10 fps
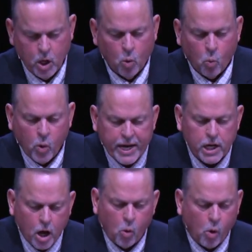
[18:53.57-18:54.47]
We
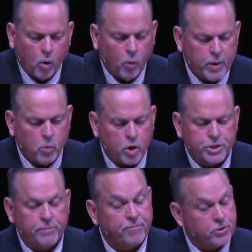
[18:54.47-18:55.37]
know what we
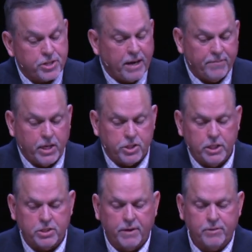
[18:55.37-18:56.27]
worship, for salvation
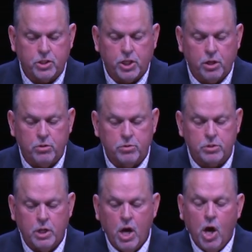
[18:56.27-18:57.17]
is of the Jews.
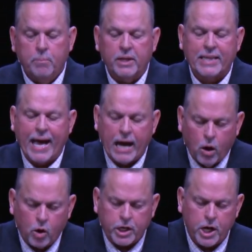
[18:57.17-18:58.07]
But the
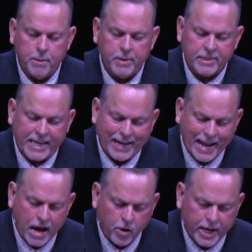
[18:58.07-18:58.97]
hour cometh, and
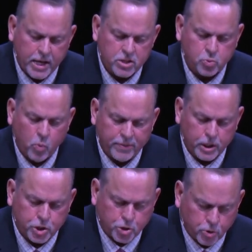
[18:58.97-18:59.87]
now is, when the
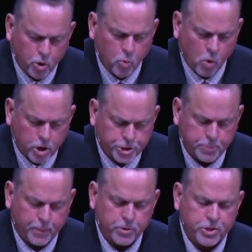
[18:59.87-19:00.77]
true
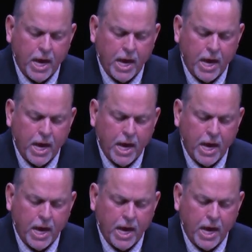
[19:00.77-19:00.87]
worshipers